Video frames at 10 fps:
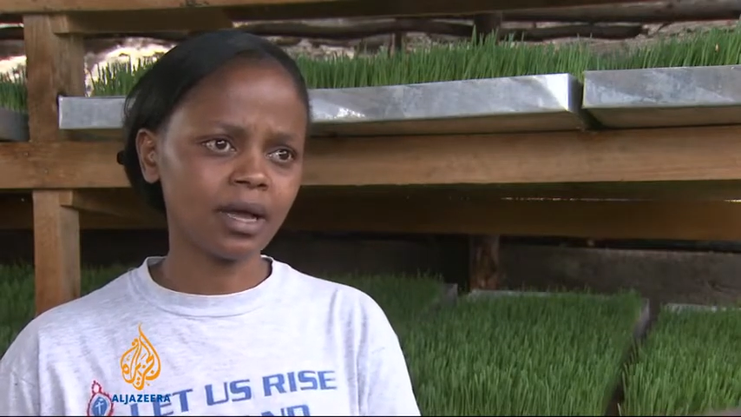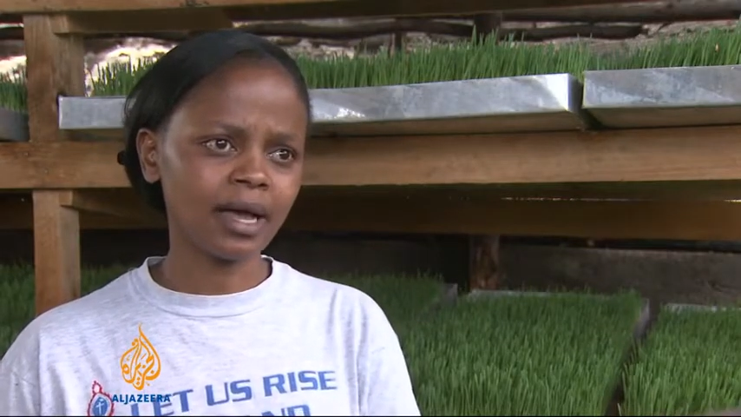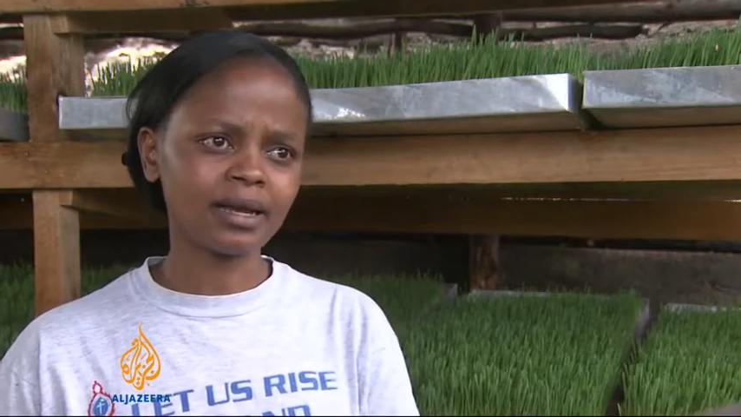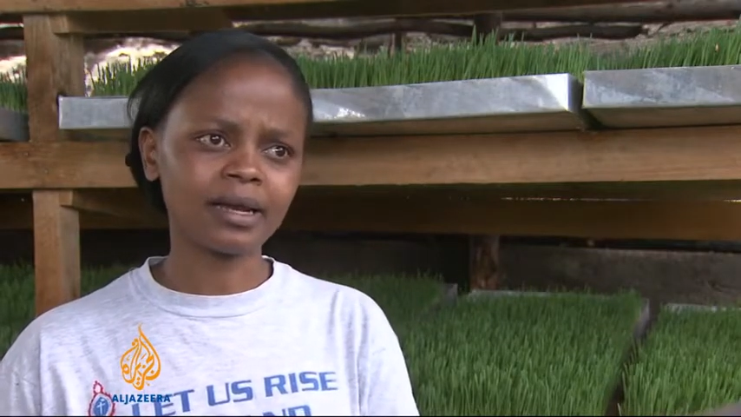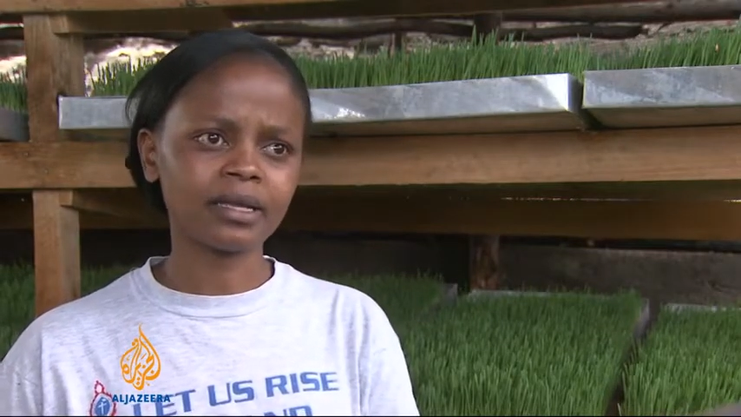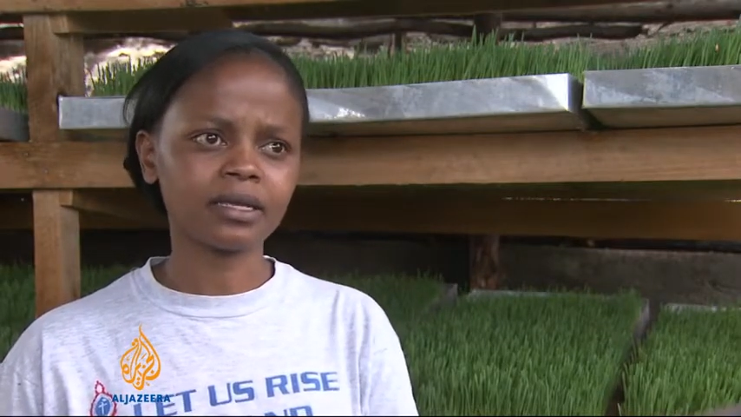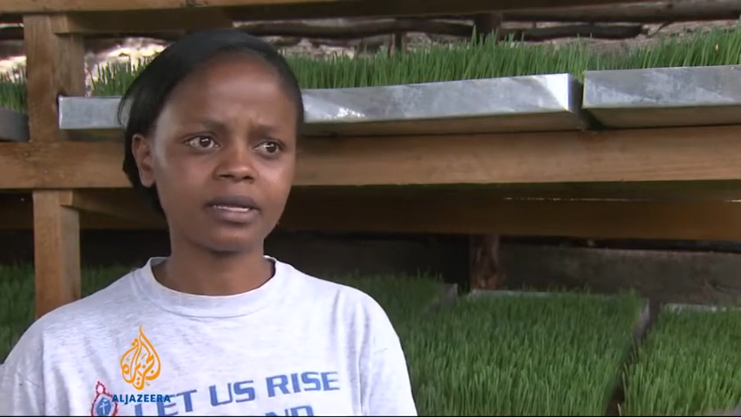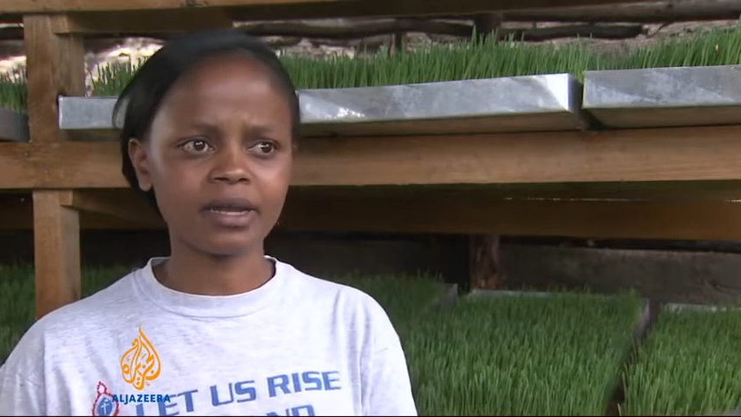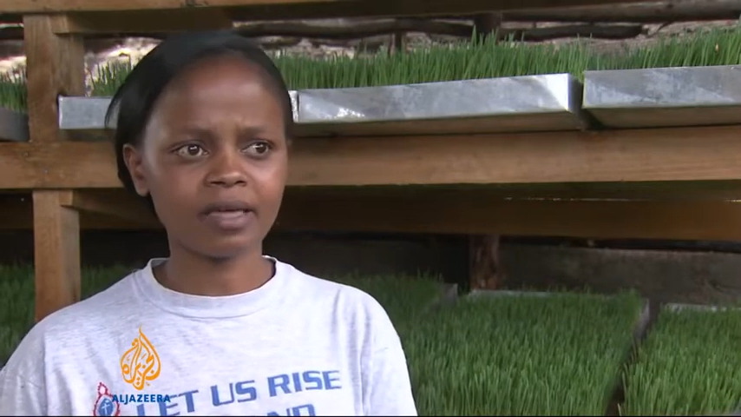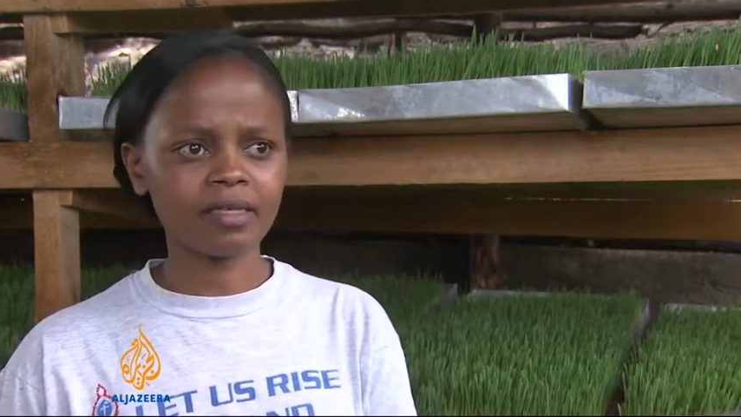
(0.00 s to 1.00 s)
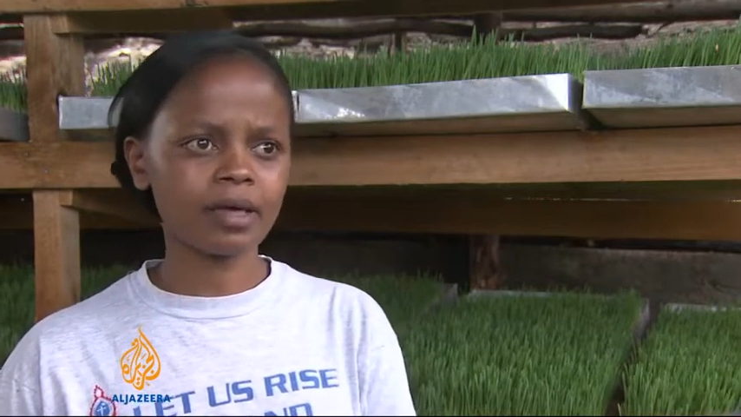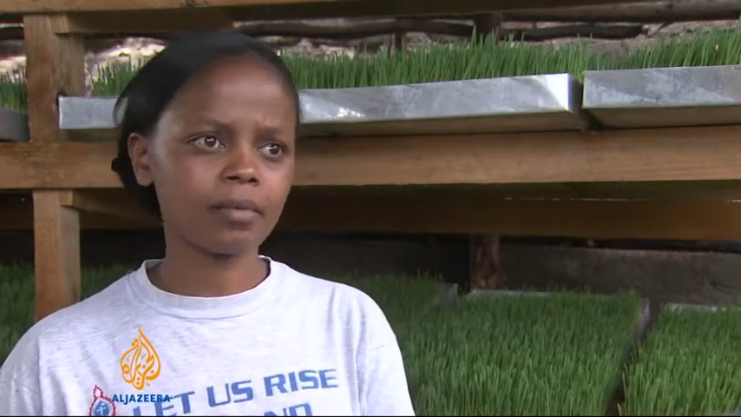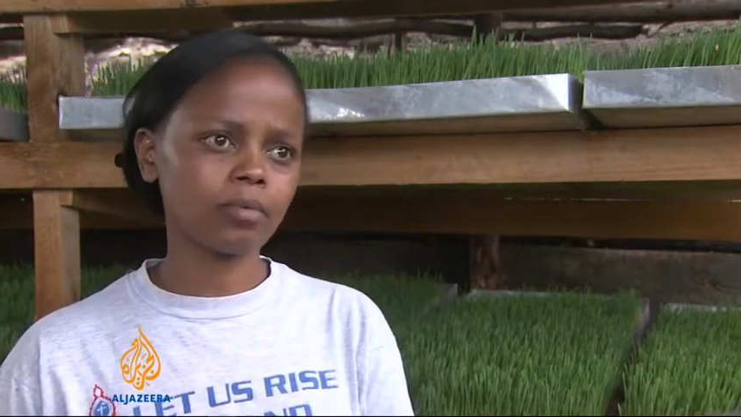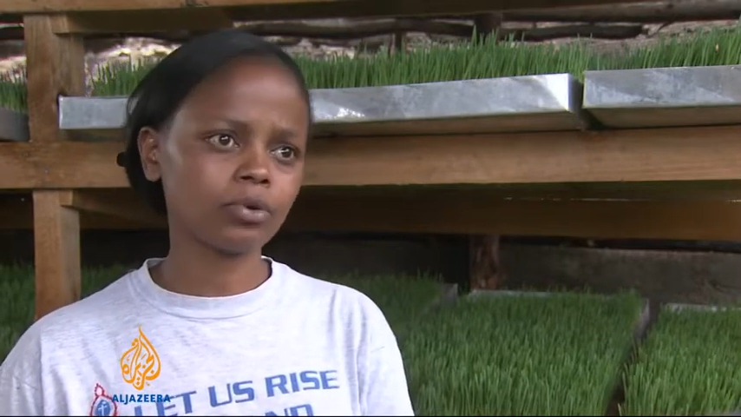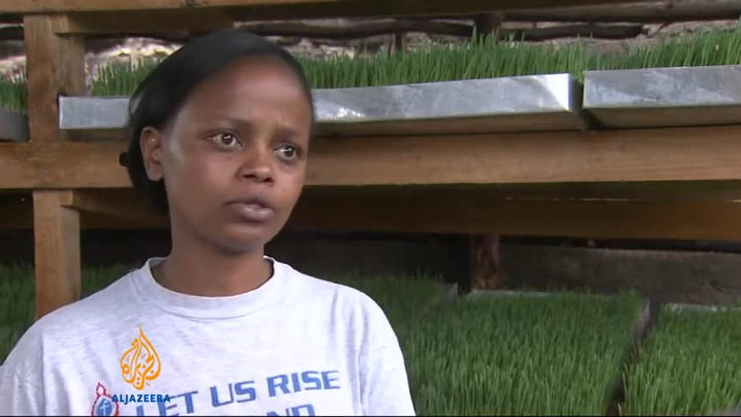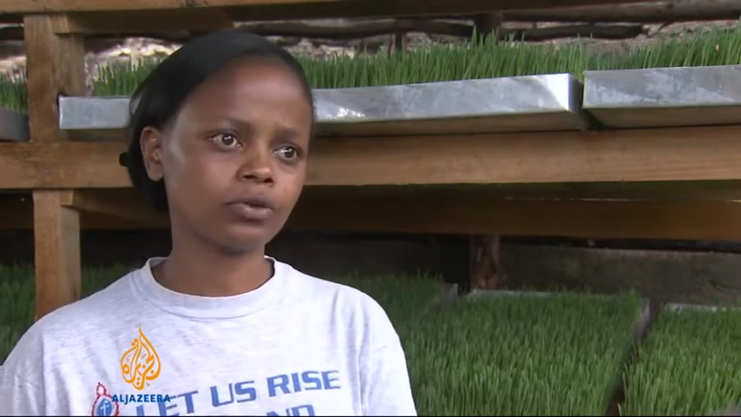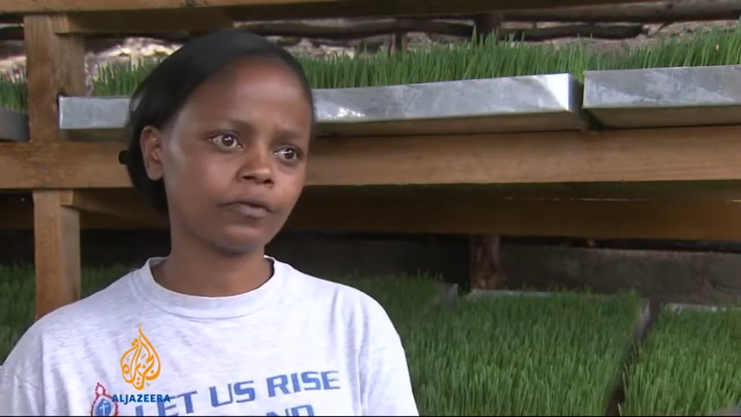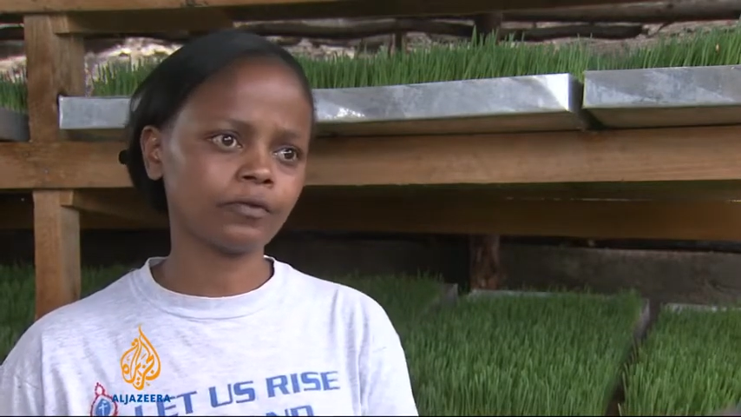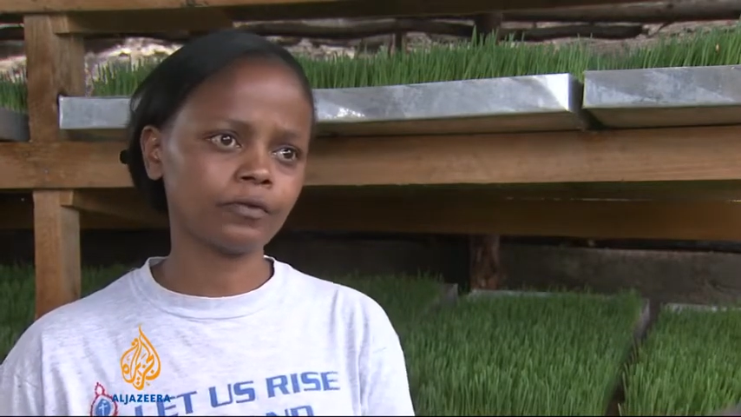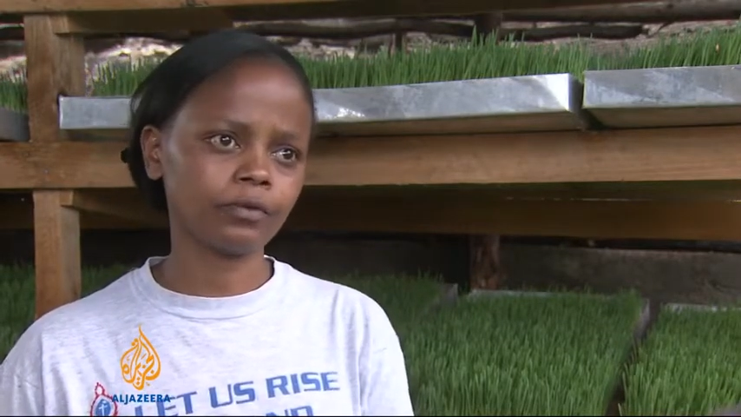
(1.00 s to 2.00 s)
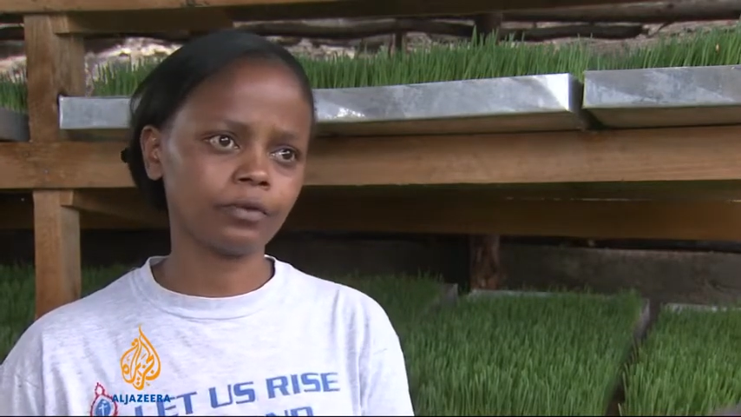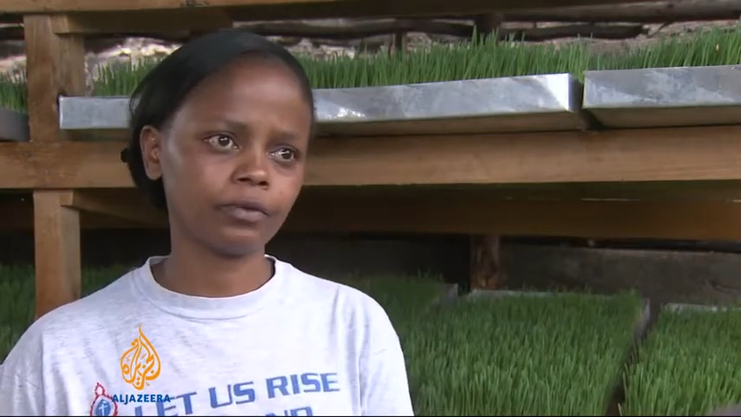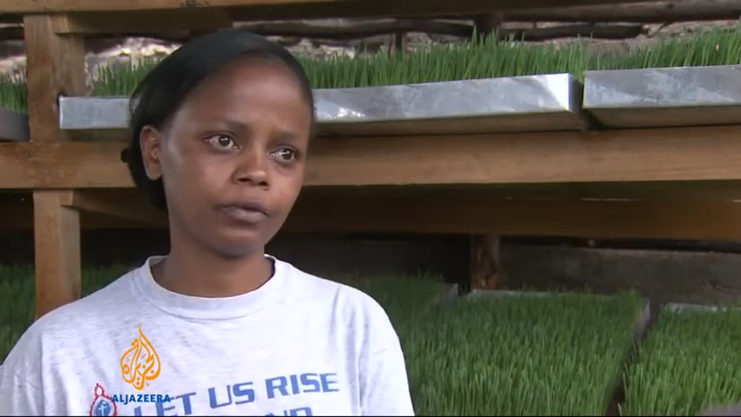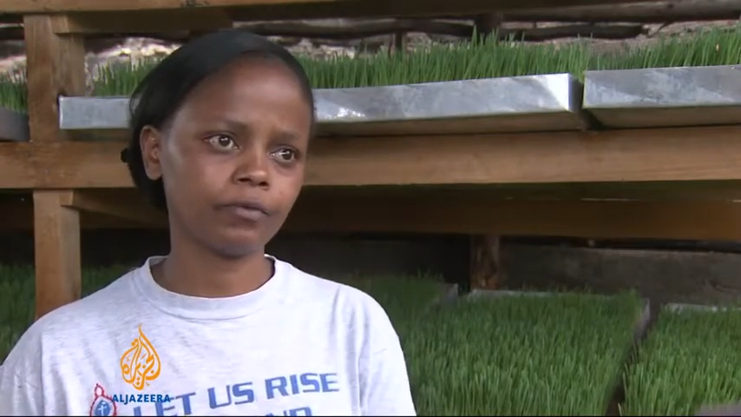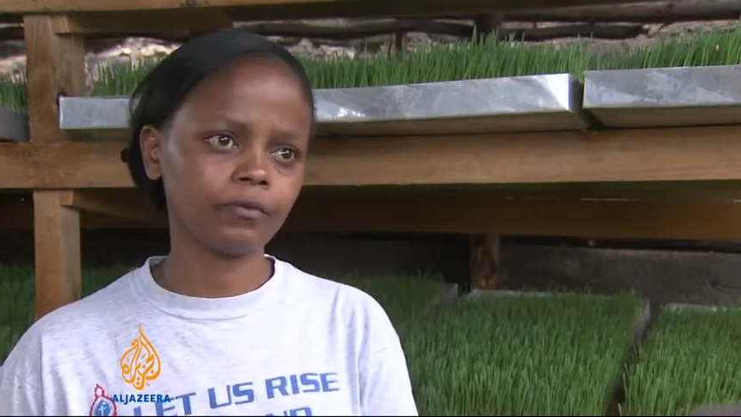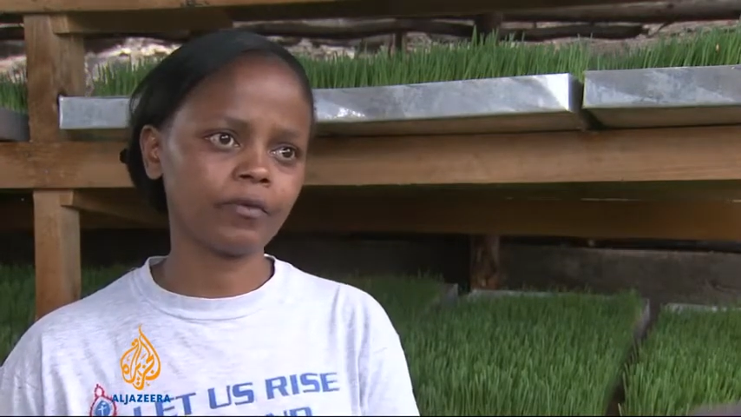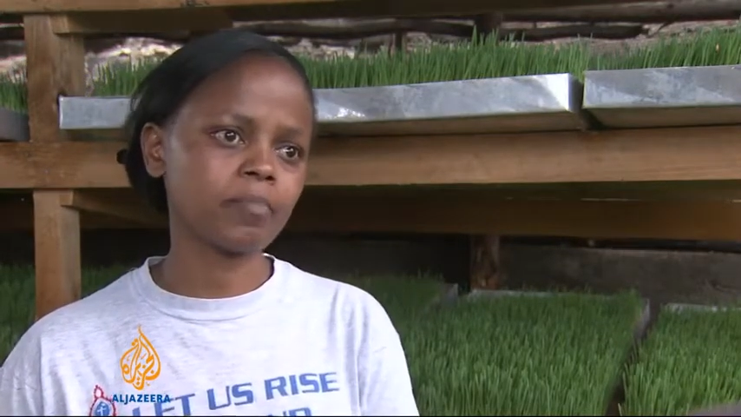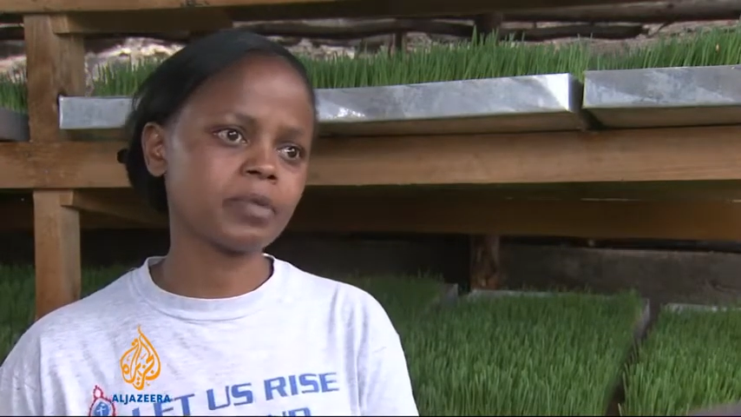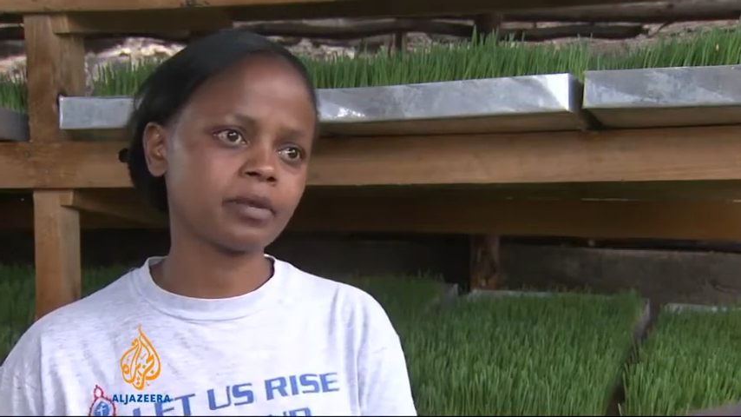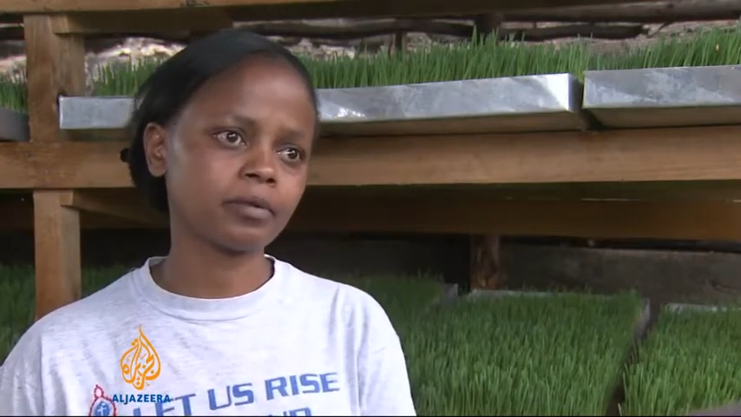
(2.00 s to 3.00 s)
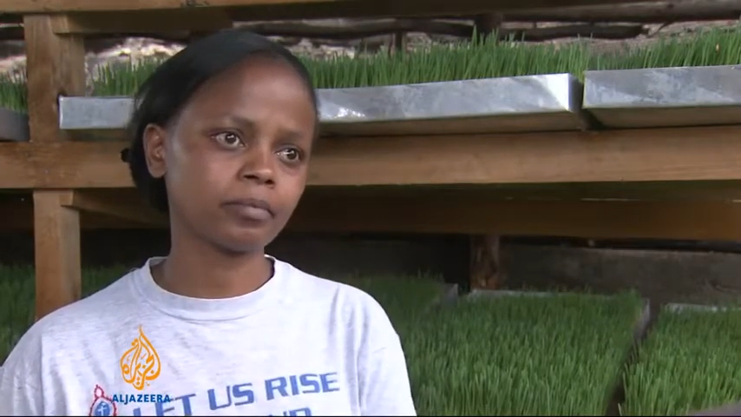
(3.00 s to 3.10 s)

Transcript: unlike in other modes of farming.